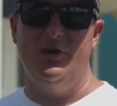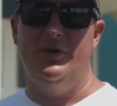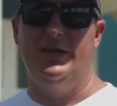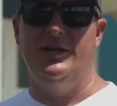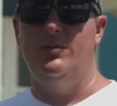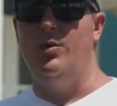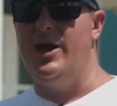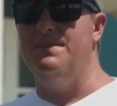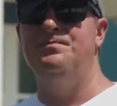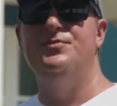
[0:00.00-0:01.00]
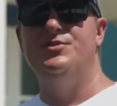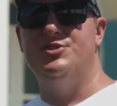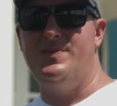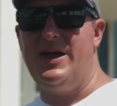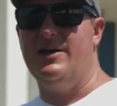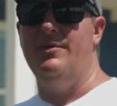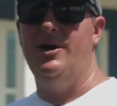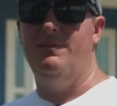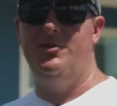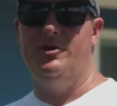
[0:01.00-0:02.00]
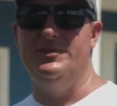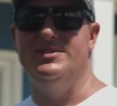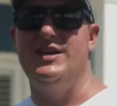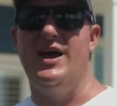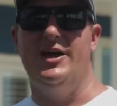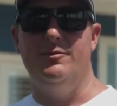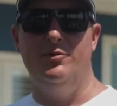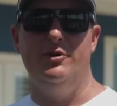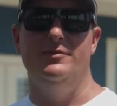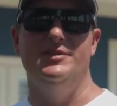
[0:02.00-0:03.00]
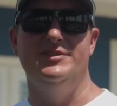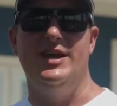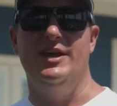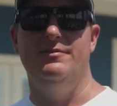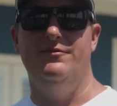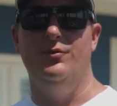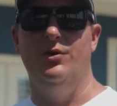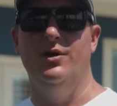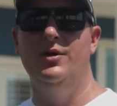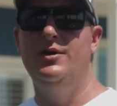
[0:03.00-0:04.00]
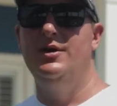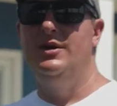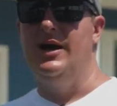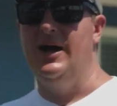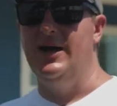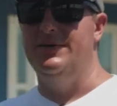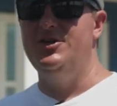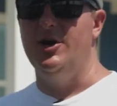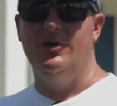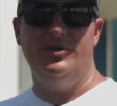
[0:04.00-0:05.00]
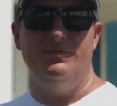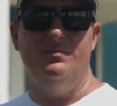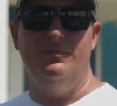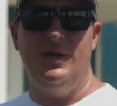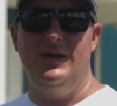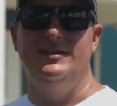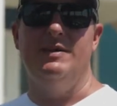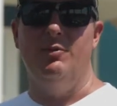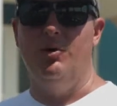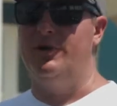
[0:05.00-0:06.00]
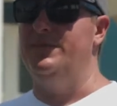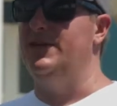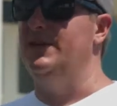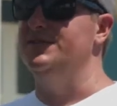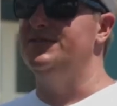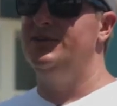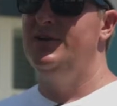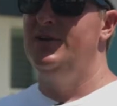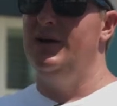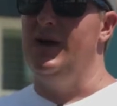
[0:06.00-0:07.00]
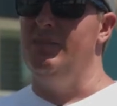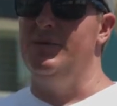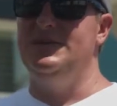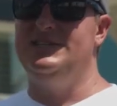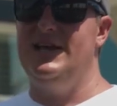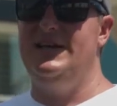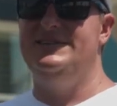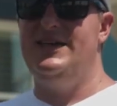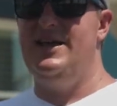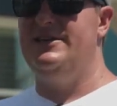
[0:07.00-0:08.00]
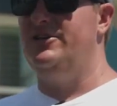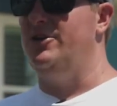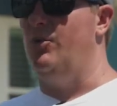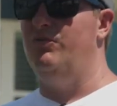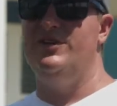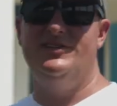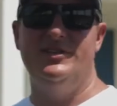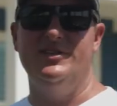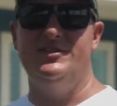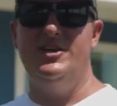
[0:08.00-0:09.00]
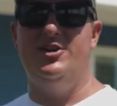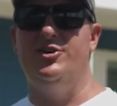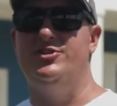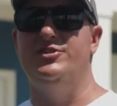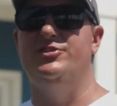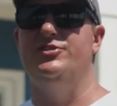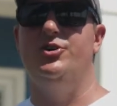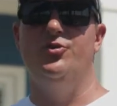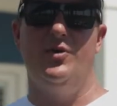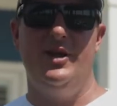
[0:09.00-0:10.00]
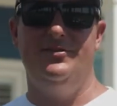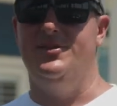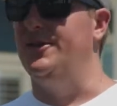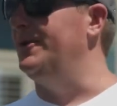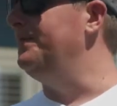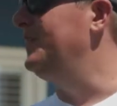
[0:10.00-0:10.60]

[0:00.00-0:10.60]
you don't want to get them wet. Just pack them up, put them inside or put them to the side before uh, you know you, any type of work begins. Uh, but besides that, you know, rinsing the seat cushions is a great thing.